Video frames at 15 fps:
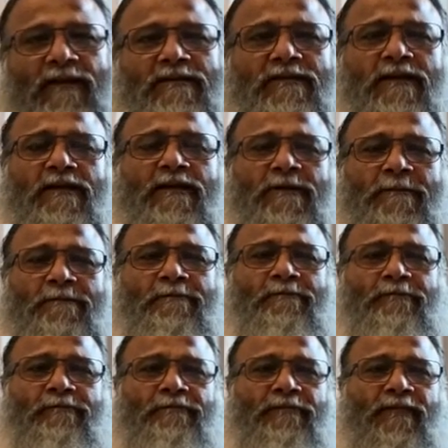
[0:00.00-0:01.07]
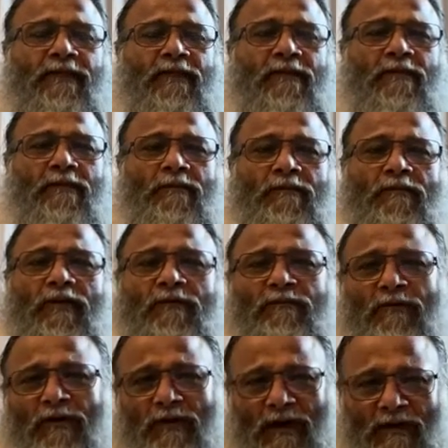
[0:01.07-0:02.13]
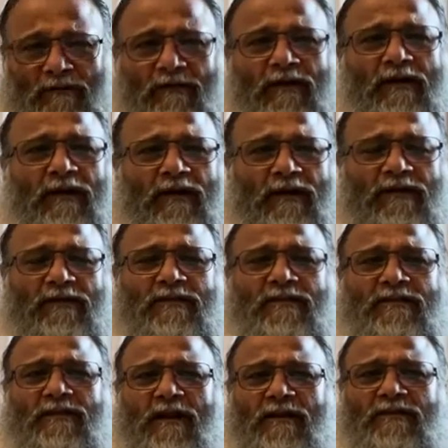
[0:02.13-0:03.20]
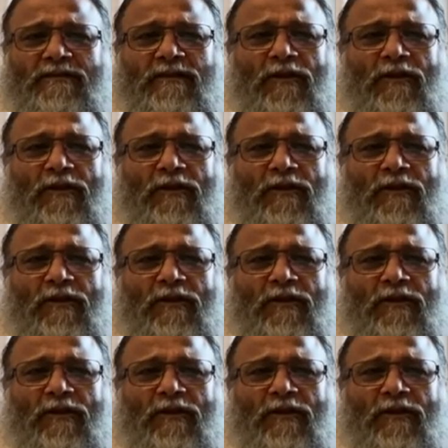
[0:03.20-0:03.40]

See, but for us